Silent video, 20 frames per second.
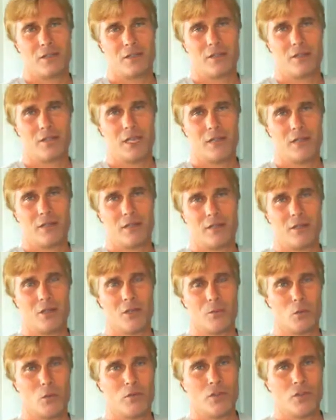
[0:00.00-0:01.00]
Okay,
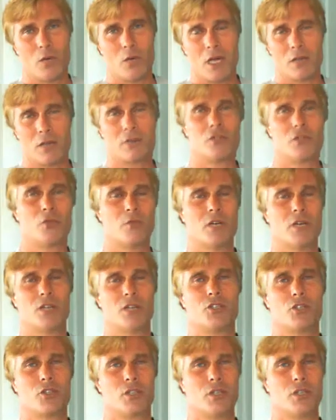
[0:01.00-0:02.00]
don't move it around too
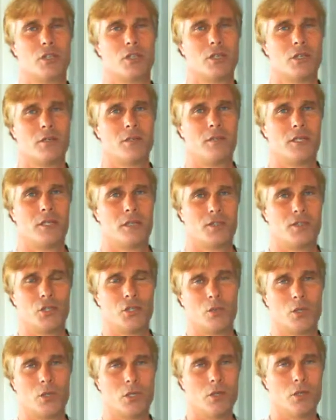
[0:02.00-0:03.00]
much, because you
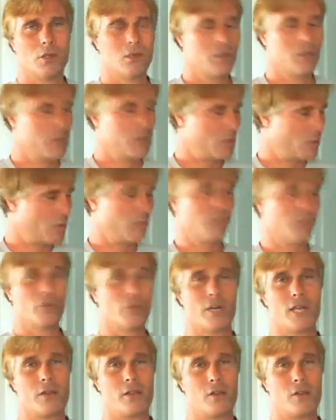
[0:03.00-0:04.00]
will
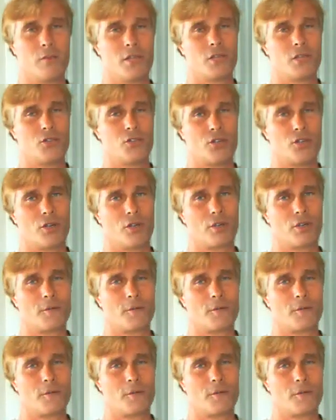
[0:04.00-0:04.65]
break the mixture.